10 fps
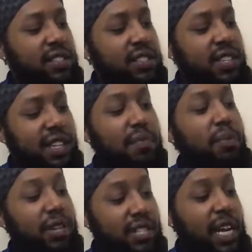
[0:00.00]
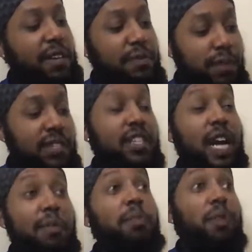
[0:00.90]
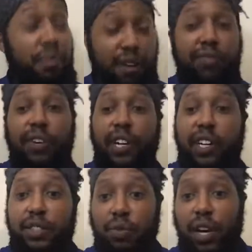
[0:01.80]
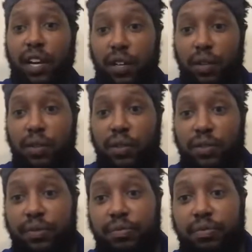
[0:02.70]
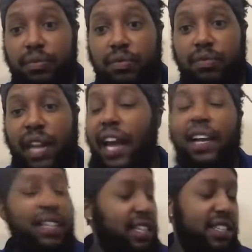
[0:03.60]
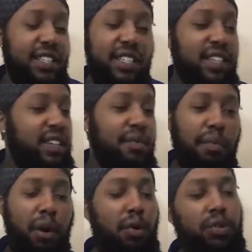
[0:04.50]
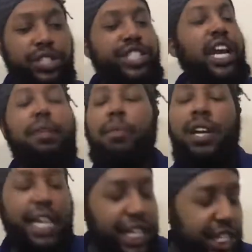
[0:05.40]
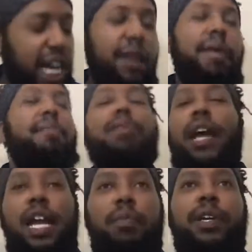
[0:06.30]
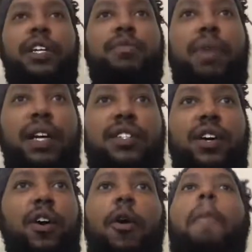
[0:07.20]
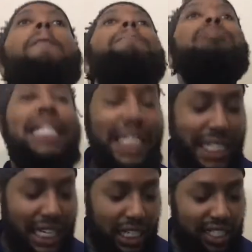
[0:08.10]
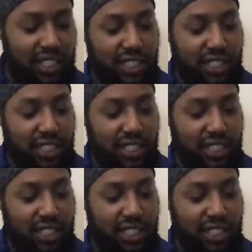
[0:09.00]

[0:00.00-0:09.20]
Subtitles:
Because that boy Sam Spence said, I'm gonna put my foot in is what I'll do. Hey, listen, bro, shake my brain up against my skull. Please.